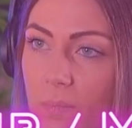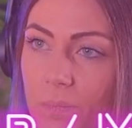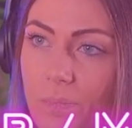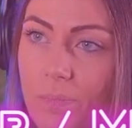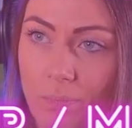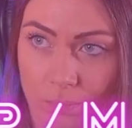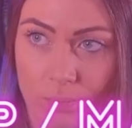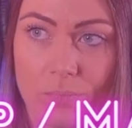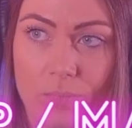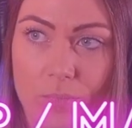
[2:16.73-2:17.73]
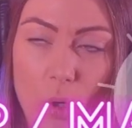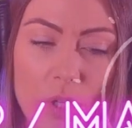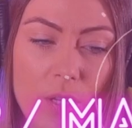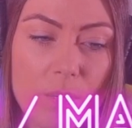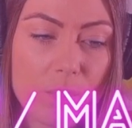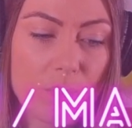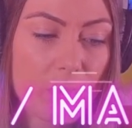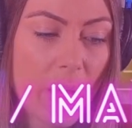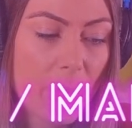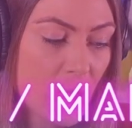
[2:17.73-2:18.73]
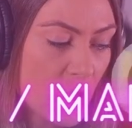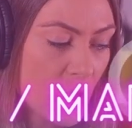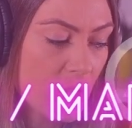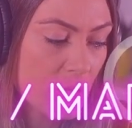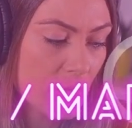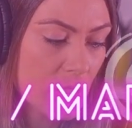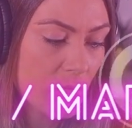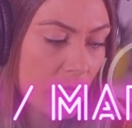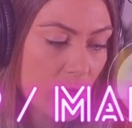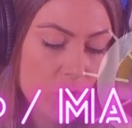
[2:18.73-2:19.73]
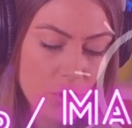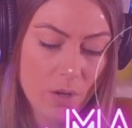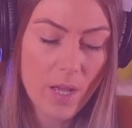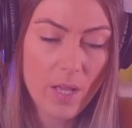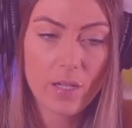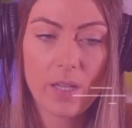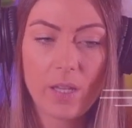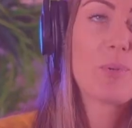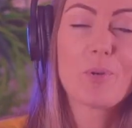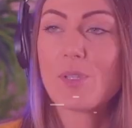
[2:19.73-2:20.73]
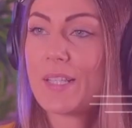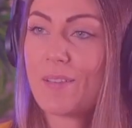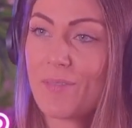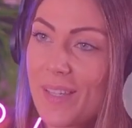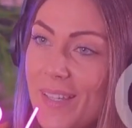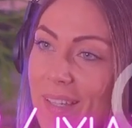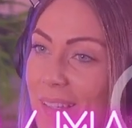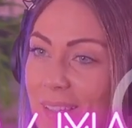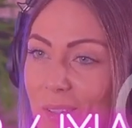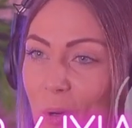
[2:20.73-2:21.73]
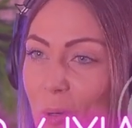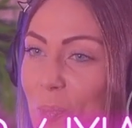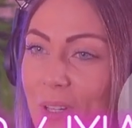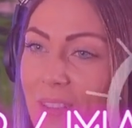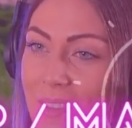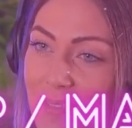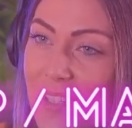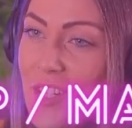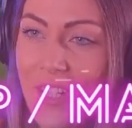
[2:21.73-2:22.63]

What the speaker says: Yes. And the first one that I thought of was active listening. And this is something that I've been trying to work on